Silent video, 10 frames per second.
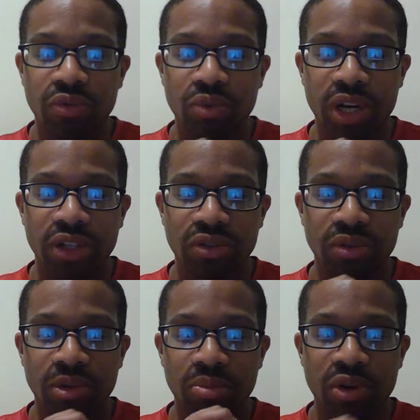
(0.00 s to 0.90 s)
Rock
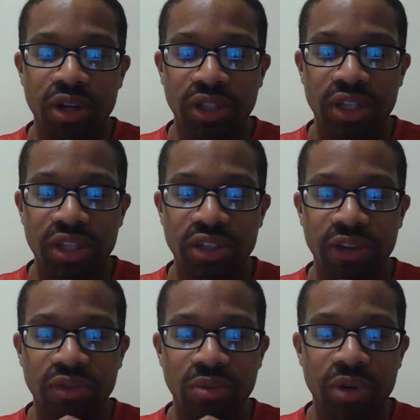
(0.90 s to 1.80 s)
during the broadcast
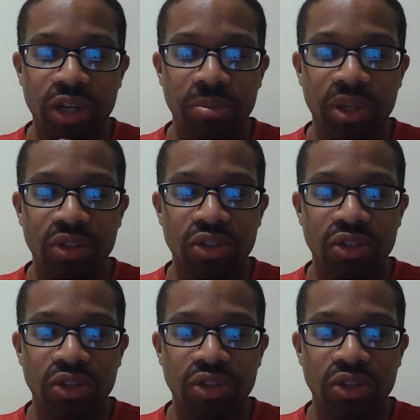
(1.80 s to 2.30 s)
after Rock made